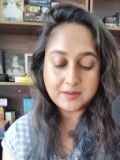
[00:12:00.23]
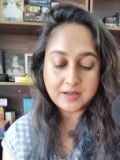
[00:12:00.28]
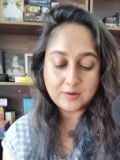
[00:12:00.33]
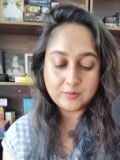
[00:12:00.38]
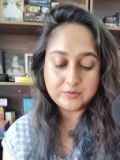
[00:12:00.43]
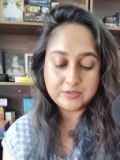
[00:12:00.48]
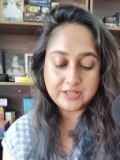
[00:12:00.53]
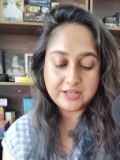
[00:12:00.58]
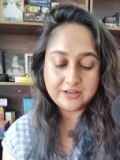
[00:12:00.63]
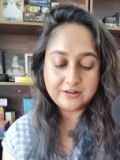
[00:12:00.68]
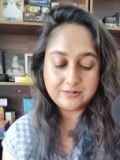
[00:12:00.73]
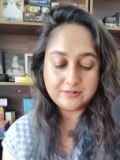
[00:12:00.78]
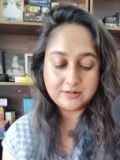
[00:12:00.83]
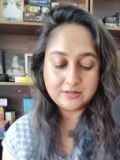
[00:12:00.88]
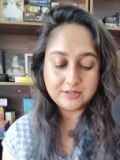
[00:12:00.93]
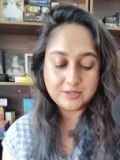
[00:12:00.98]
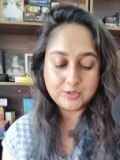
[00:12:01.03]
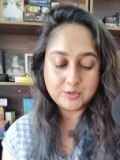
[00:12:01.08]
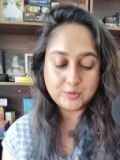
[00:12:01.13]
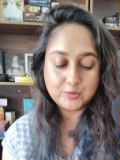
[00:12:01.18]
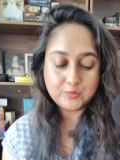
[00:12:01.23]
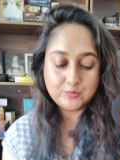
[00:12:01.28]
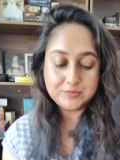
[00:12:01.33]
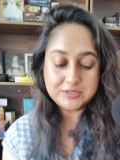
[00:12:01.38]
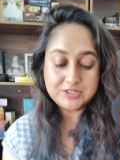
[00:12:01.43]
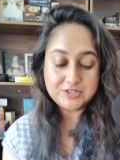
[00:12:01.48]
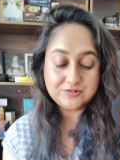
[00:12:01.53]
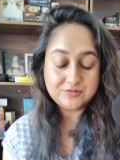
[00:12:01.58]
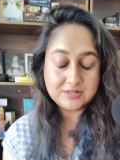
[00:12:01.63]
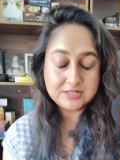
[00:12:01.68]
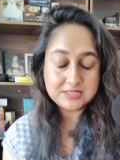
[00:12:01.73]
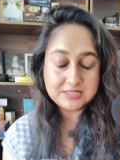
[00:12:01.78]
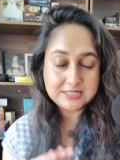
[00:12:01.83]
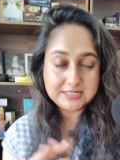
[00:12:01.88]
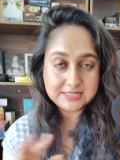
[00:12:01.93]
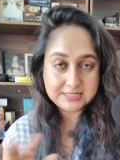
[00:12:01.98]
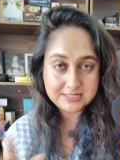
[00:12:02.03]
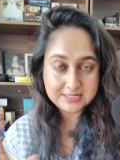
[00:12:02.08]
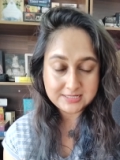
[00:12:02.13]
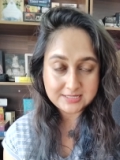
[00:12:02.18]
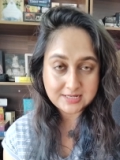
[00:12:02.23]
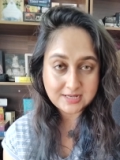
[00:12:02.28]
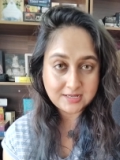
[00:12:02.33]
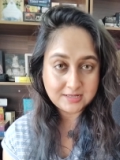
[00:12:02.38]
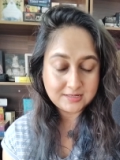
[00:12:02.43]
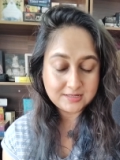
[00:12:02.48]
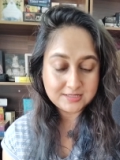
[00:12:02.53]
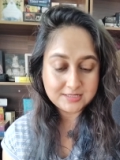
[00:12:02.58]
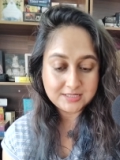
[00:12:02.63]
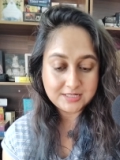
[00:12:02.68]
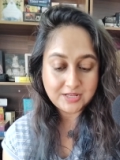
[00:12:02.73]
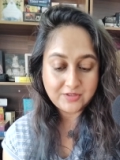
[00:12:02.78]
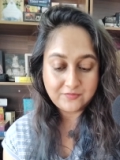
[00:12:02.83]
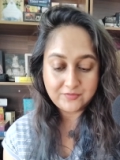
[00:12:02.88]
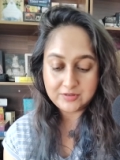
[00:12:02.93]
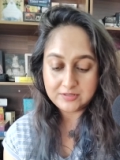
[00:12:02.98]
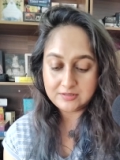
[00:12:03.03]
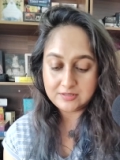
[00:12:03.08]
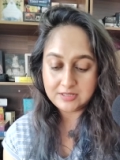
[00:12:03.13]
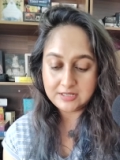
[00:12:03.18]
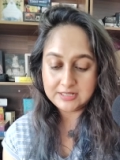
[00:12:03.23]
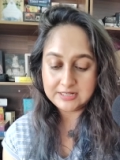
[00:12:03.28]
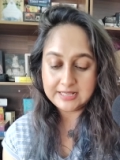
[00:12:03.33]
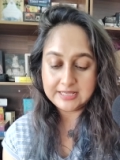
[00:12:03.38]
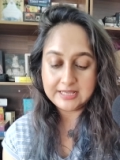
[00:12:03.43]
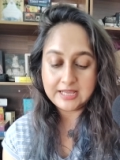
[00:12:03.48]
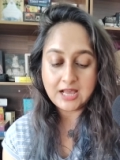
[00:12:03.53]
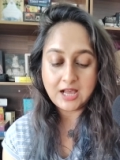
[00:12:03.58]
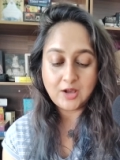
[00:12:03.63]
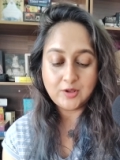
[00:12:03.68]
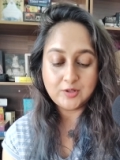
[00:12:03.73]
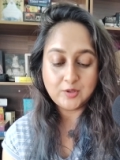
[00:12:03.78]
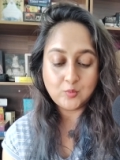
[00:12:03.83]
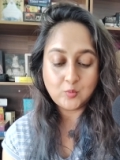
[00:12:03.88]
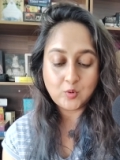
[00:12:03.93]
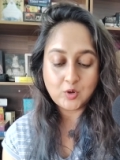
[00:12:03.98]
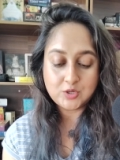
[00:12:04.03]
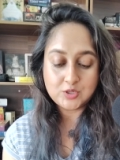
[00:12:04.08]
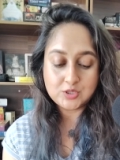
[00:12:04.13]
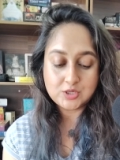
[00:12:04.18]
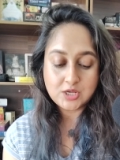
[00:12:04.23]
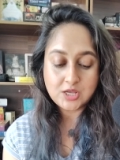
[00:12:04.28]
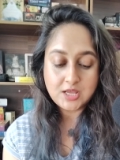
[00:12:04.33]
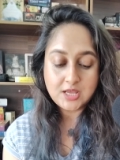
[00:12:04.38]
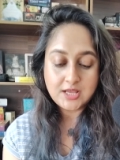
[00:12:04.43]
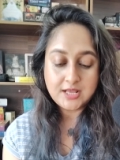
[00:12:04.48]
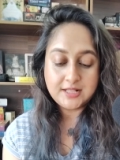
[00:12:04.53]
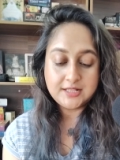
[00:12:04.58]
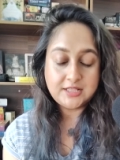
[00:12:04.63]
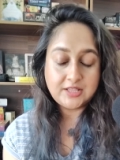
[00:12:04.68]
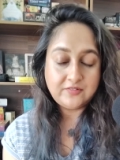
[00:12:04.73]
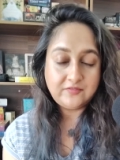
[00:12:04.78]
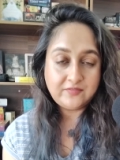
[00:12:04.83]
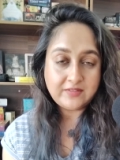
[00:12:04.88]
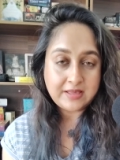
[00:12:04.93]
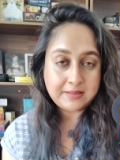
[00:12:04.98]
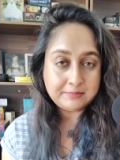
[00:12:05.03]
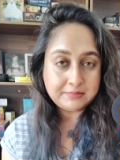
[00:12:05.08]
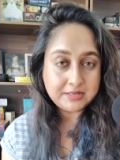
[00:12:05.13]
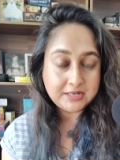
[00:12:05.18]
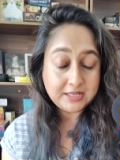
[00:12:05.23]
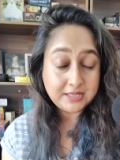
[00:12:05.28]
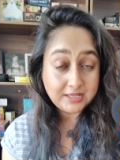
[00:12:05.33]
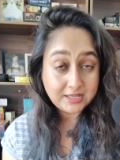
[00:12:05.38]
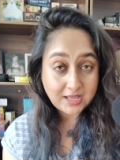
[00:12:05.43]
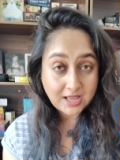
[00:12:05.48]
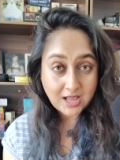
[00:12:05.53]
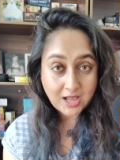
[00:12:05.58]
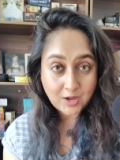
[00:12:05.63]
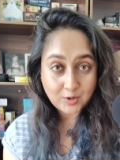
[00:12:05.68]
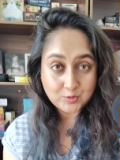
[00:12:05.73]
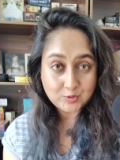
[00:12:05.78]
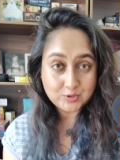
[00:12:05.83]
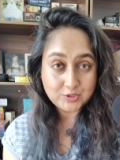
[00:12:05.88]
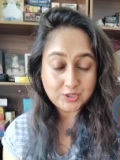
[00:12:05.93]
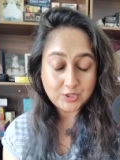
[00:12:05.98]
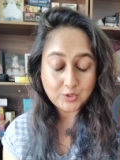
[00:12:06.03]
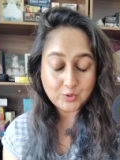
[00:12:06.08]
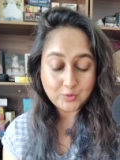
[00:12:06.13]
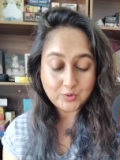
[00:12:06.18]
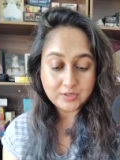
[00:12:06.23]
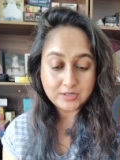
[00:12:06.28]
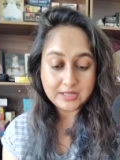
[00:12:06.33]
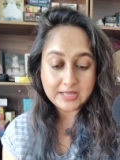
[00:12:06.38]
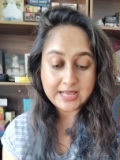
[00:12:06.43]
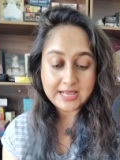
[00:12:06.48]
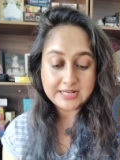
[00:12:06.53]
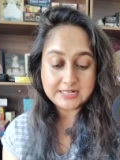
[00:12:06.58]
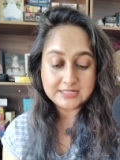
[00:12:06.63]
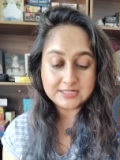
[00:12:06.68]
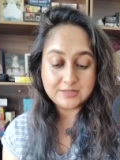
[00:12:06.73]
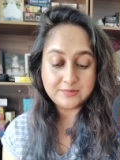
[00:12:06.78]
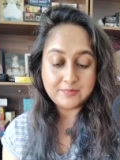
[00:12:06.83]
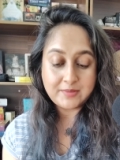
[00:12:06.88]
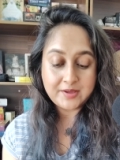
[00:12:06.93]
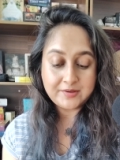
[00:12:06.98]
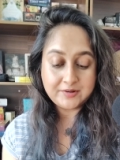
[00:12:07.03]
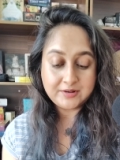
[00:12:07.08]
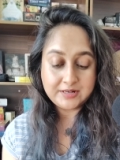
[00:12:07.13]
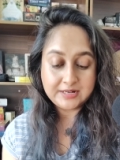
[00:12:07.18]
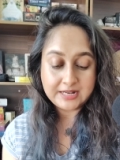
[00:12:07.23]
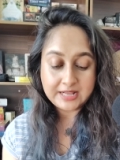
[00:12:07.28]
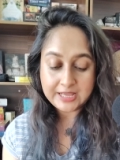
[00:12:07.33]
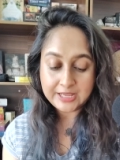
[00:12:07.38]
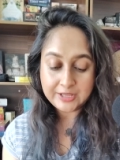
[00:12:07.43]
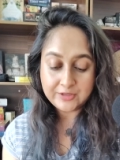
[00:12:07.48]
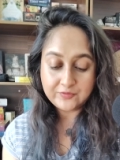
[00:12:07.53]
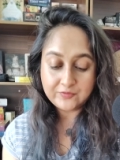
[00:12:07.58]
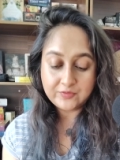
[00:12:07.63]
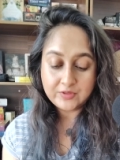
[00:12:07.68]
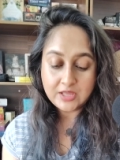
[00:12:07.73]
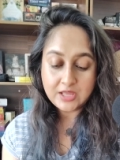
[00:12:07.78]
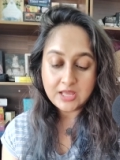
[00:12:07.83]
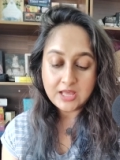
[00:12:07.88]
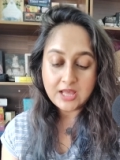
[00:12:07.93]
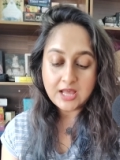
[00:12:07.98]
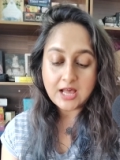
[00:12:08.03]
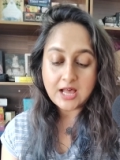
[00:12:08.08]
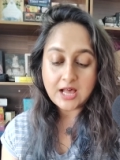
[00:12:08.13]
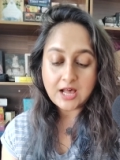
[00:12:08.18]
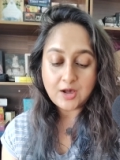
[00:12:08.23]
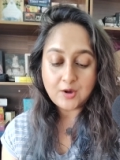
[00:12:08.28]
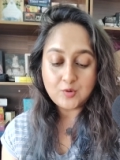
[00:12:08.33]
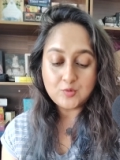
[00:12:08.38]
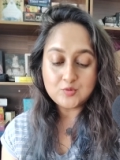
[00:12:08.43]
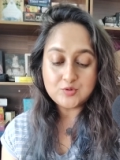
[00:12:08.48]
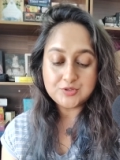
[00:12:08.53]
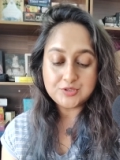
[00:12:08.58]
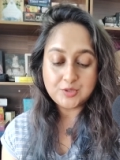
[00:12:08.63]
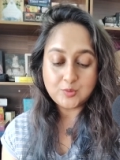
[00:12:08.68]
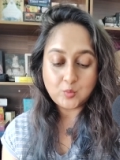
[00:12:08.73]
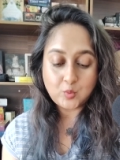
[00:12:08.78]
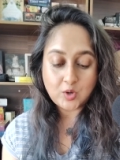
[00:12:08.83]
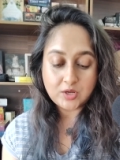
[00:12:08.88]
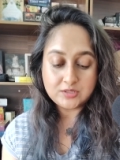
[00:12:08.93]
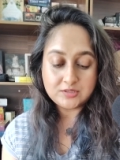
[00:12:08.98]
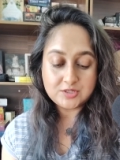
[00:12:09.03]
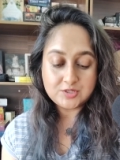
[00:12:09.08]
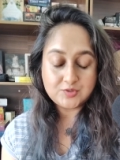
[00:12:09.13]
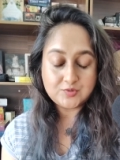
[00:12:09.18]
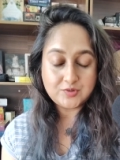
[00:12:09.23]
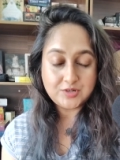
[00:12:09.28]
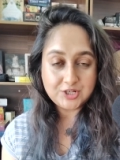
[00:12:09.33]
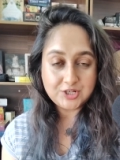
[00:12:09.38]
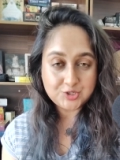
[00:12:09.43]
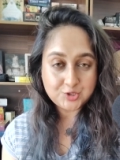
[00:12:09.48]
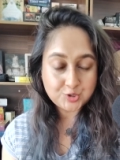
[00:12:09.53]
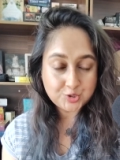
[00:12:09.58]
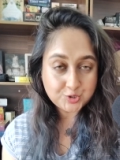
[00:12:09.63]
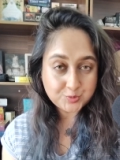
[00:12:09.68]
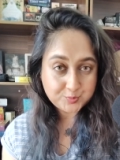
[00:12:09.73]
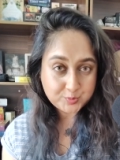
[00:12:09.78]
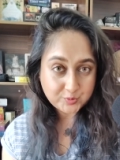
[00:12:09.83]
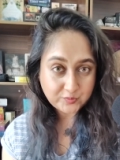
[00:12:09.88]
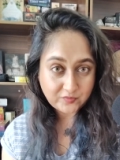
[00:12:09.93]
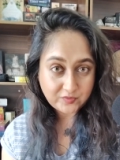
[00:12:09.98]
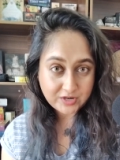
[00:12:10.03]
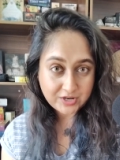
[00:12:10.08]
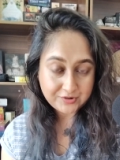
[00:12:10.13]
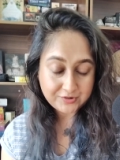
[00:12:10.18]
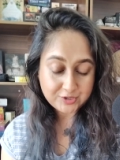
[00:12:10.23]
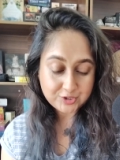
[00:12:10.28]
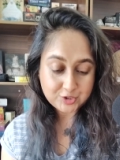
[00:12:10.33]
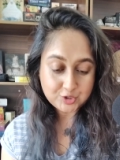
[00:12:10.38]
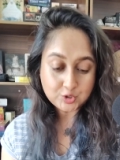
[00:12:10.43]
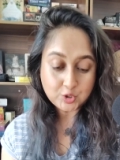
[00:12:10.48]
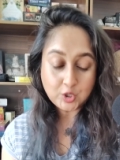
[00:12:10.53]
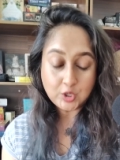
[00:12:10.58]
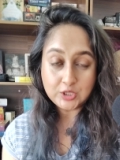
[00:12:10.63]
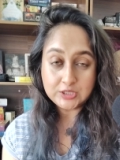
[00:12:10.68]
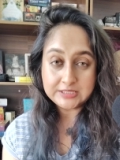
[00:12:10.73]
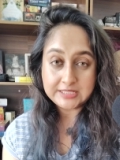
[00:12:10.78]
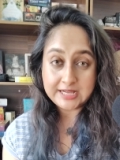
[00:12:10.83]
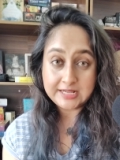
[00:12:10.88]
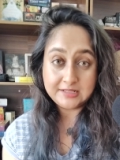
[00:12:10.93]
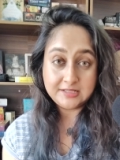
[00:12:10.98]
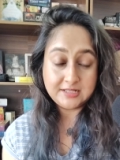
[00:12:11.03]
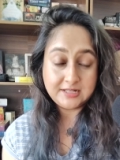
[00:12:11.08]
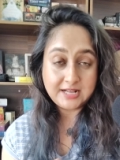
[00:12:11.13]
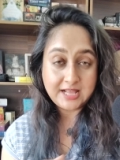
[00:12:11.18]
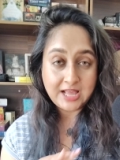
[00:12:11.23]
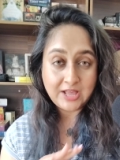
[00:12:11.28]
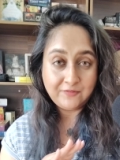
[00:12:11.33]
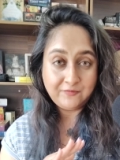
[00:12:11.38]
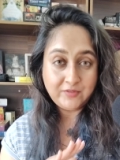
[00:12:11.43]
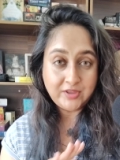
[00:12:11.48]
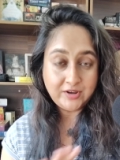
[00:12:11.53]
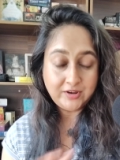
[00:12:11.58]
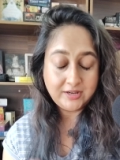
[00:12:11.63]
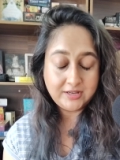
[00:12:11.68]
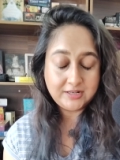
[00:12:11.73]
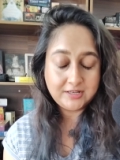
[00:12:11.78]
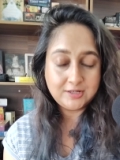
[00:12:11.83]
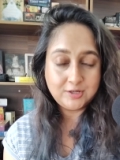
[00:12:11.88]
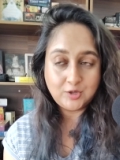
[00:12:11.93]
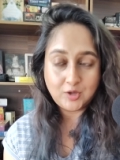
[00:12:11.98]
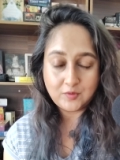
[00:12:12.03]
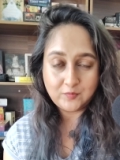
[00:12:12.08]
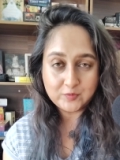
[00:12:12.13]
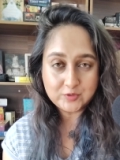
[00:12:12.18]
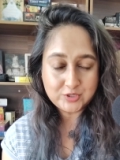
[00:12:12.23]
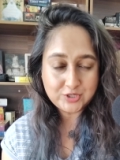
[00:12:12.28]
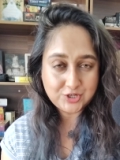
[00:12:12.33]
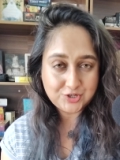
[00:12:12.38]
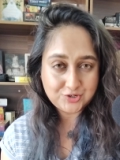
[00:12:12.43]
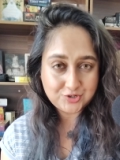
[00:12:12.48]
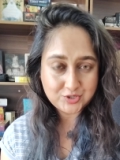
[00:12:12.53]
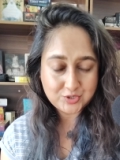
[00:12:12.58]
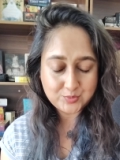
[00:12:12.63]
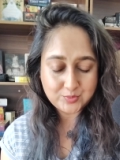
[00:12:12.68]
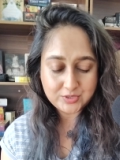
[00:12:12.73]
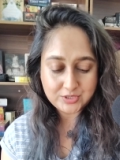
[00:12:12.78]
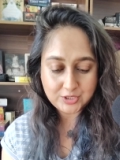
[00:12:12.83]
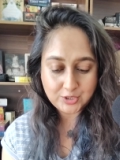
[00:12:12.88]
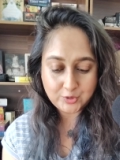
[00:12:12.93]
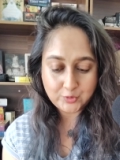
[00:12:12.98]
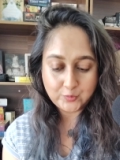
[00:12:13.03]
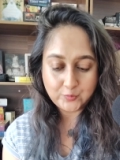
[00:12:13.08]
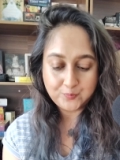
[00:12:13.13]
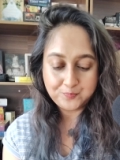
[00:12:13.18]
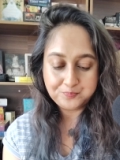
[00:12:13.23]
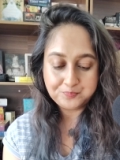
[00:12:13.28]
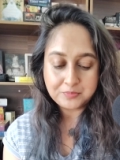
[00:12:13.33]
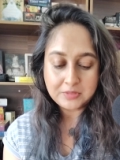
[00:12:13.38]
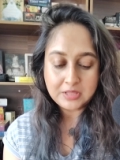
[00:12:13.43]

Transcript: about their uh, you know materialistic desires and everything like how they want their family how do they look at a married life how do they want this relationship to flourish all that they'll have very clear conversations with you